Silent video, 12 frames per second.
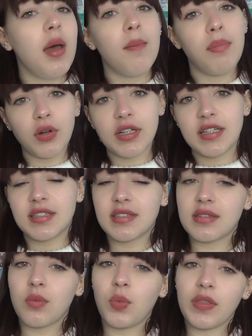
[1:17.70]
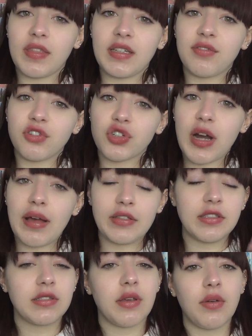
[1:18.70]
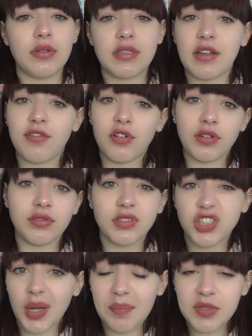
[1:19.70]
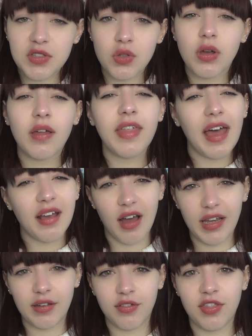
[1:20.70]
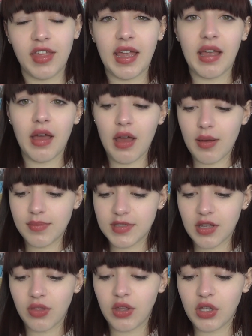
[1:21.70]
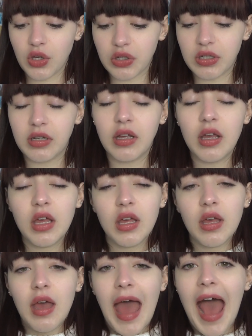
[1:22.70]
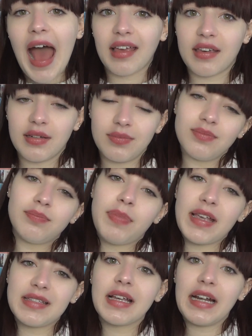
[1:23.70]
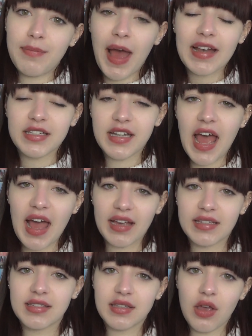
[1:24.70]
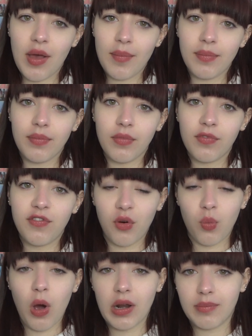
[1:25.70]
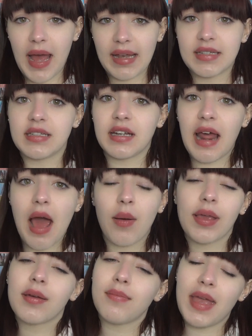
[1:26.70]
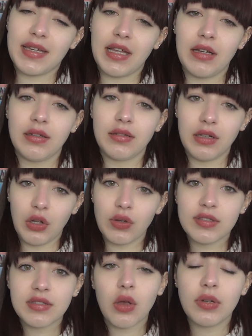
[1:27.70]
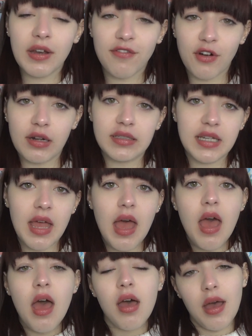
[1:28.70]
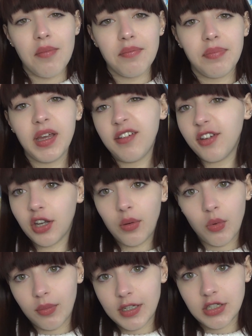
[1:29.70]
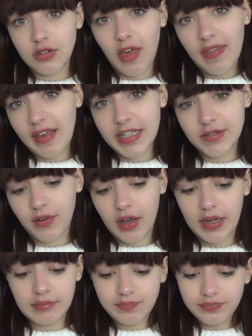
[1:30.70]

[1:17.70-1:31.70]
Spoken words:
bodice with the different trousers so it was different jumpsuit cut, that kind of thing, so that you can hack, basically pattern hacks for one pattern and how it can make it look so different. But if you don't want me to do that, that's fine.